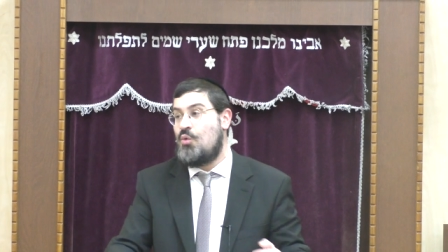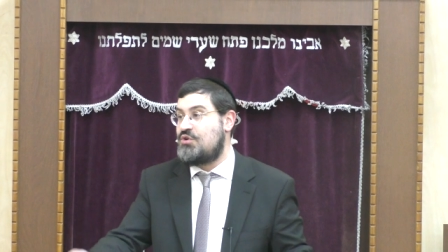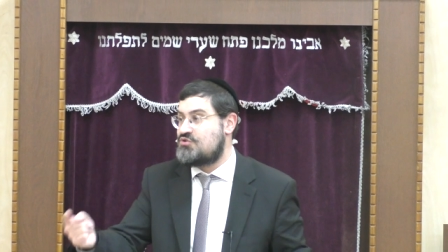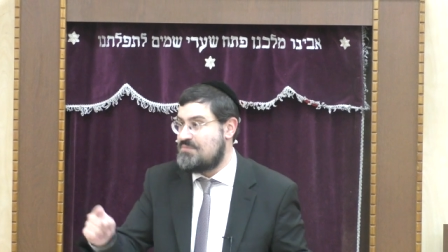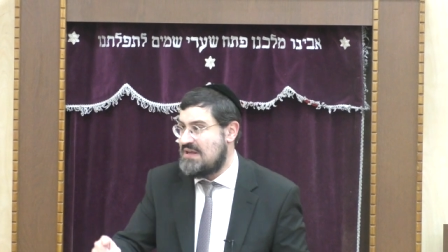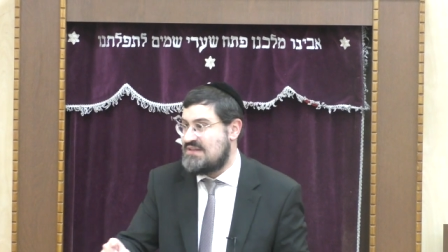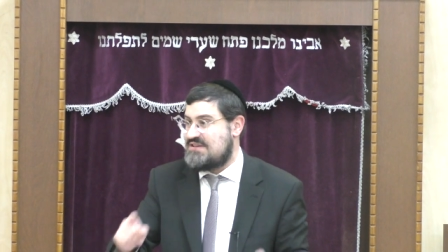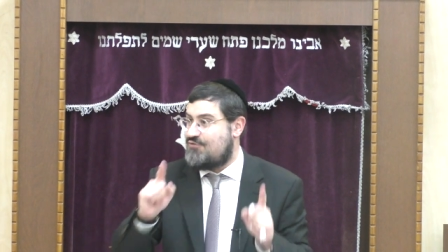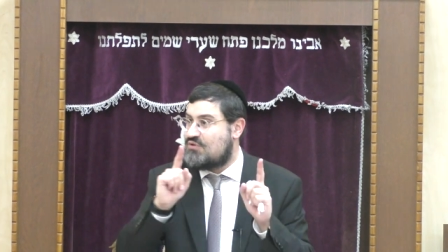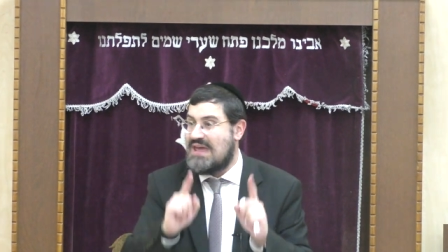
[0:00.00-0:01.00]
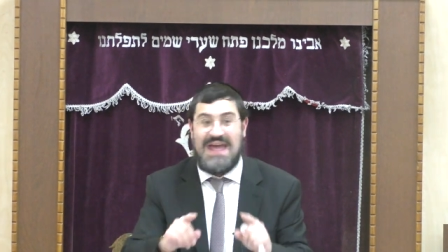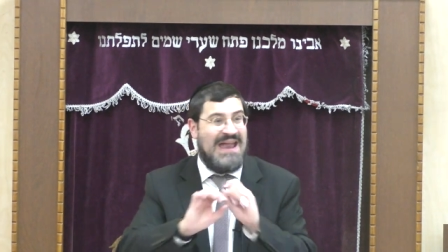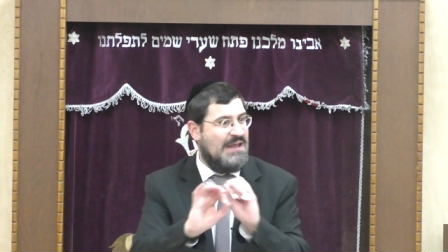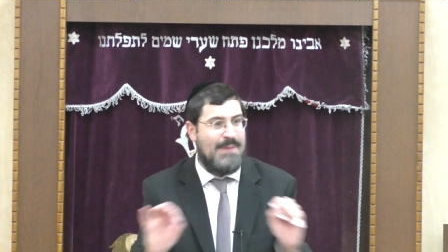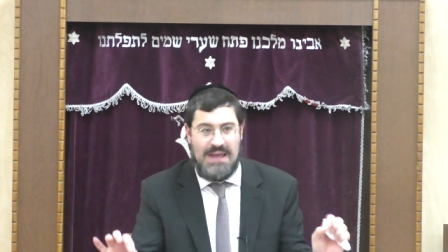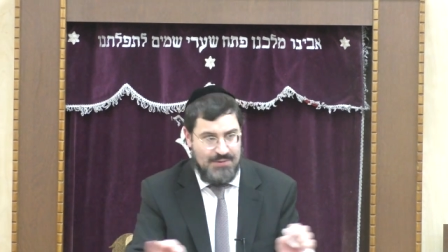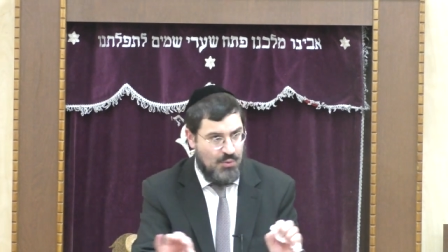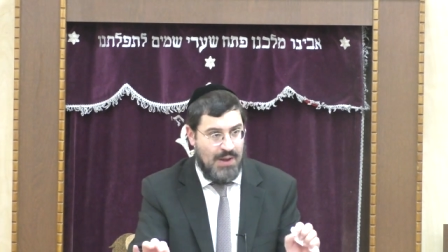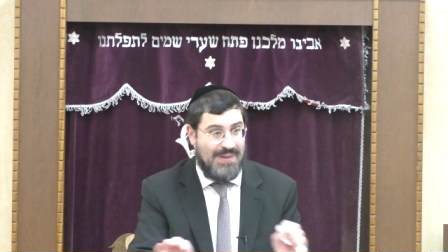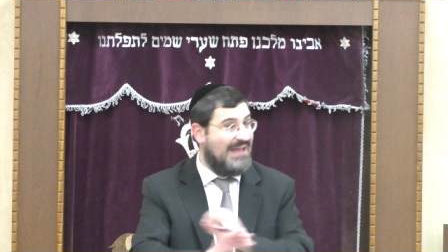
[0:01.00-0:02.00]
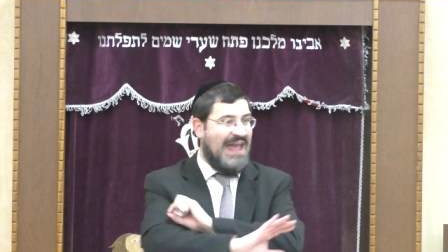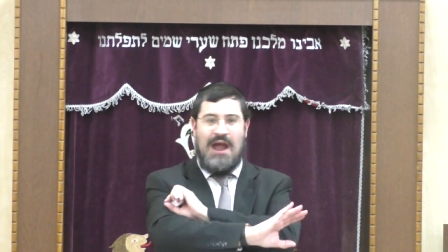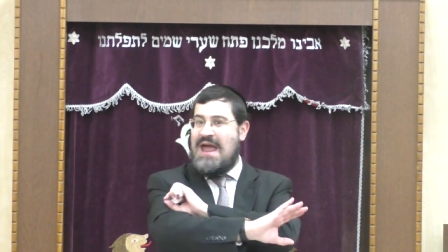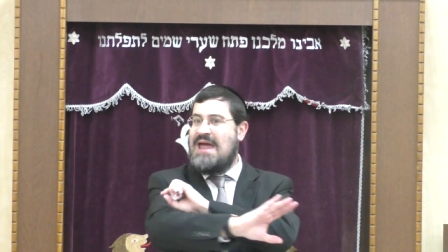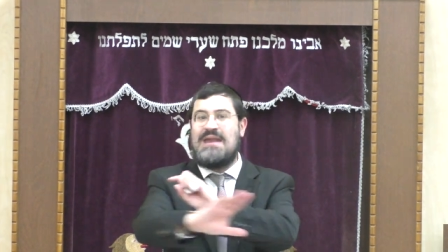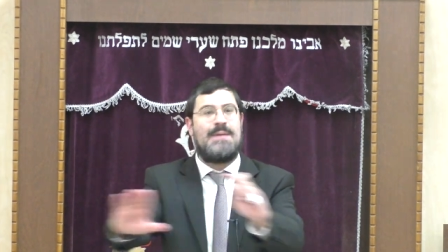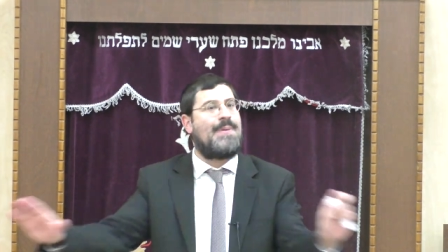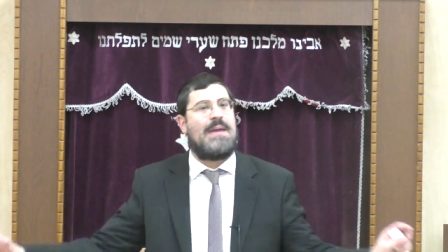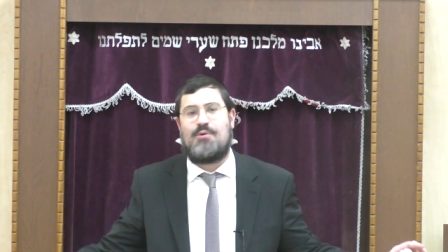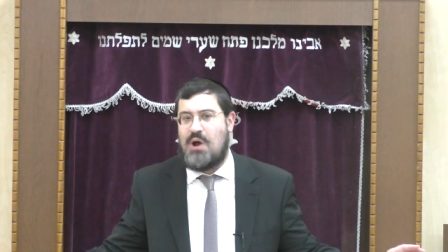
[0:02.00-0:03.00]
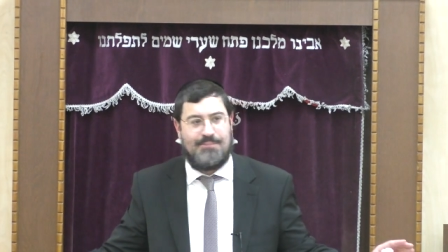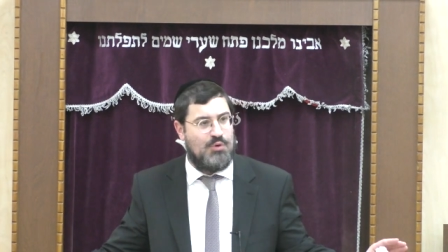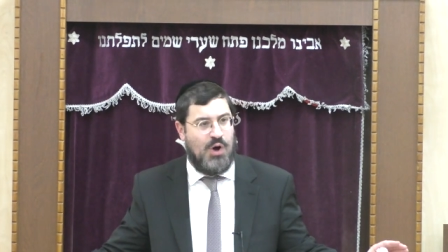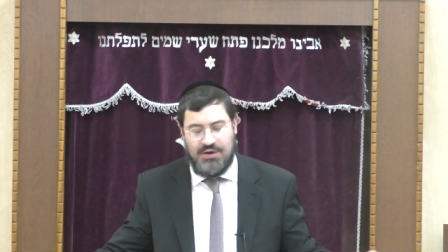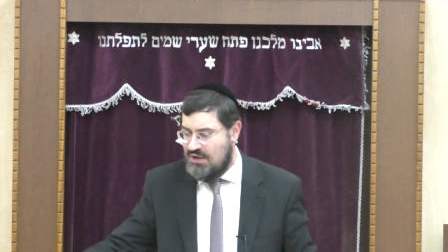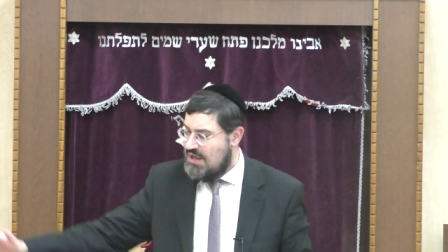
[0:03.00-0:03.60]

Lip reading: Which means, if you take any baby wipe, get any baby wipe you want,